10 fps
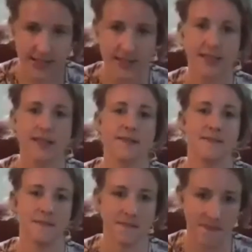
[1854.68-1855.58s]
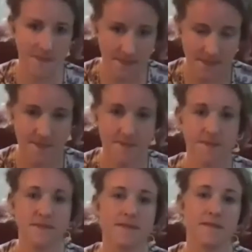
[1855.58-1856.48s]
Cultural beliefs.
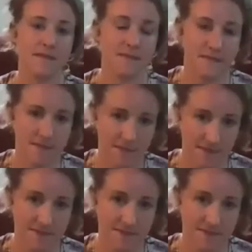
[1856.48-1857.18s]
And that